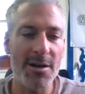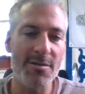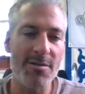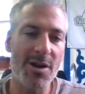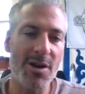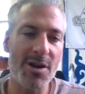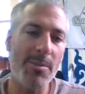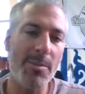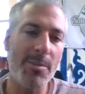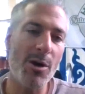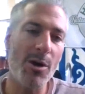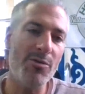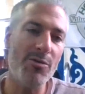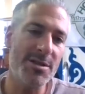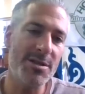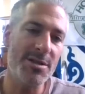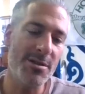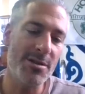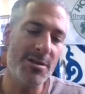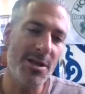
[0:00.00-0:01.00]
They've come out
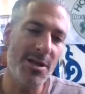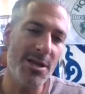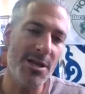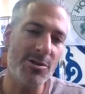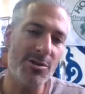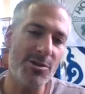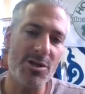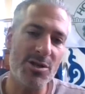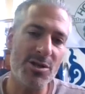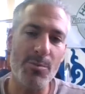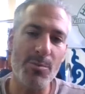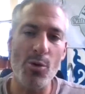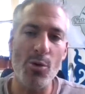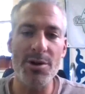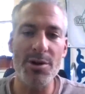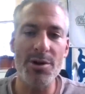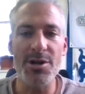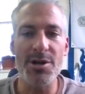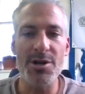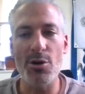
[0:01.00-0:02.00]
recently to
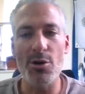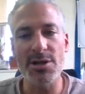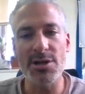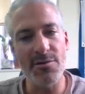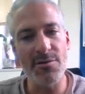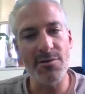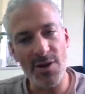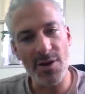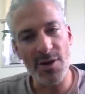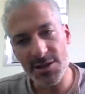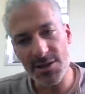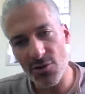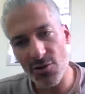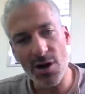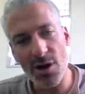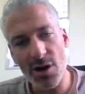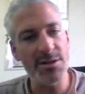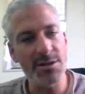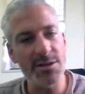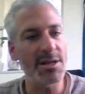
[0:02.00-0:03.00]
support, different
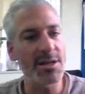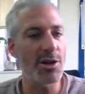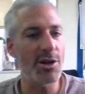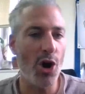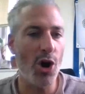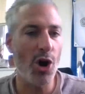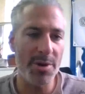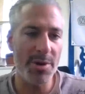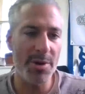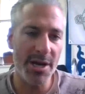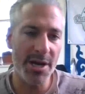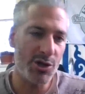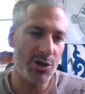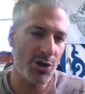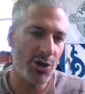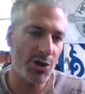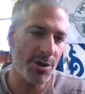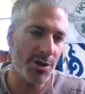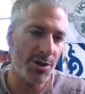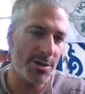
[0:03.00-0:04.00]
restaurants and
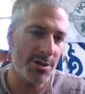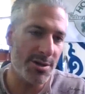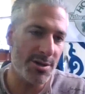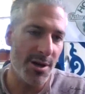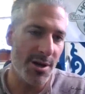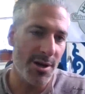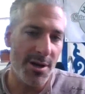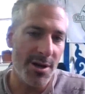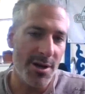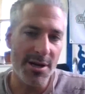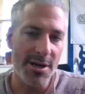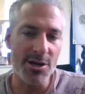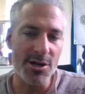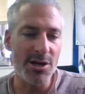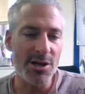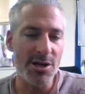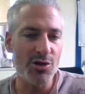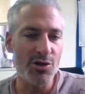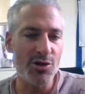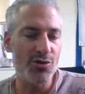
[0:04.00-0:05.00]
accommodations
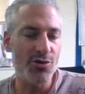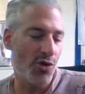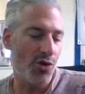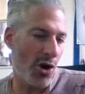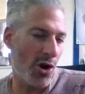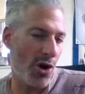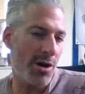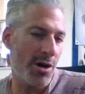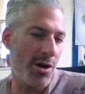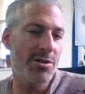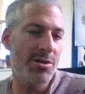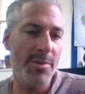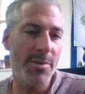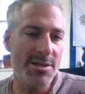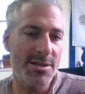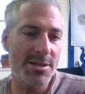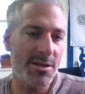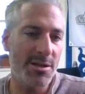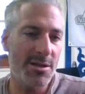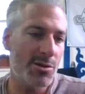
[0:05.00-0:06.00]
in drawing
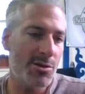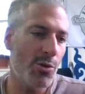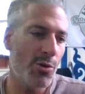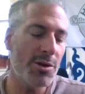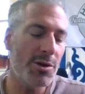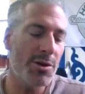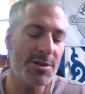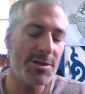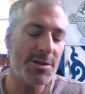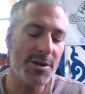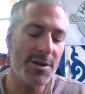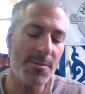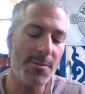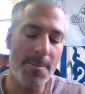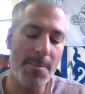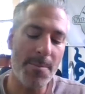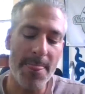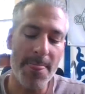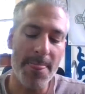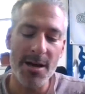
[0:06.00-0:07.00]
domestic
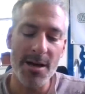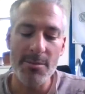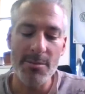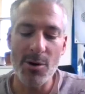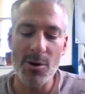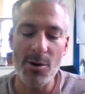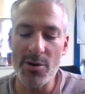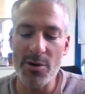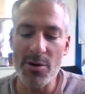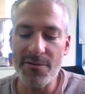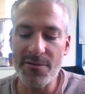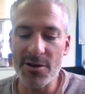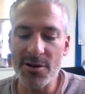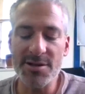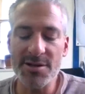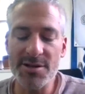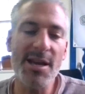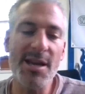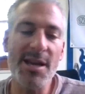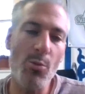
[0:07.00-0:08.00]
tourism. But we feel
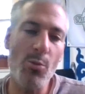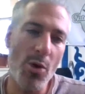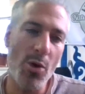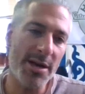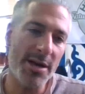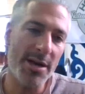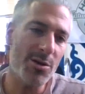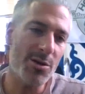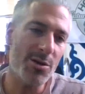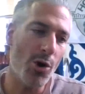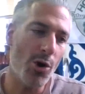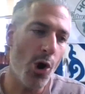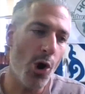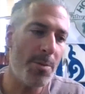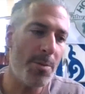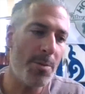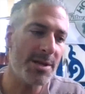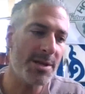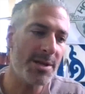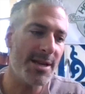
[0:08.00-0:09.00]
the same way. So we're
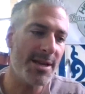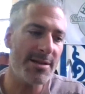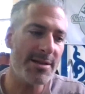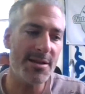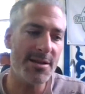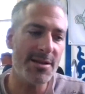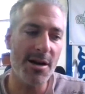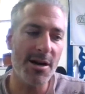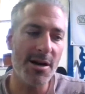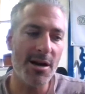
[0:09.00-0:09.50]
hoping that,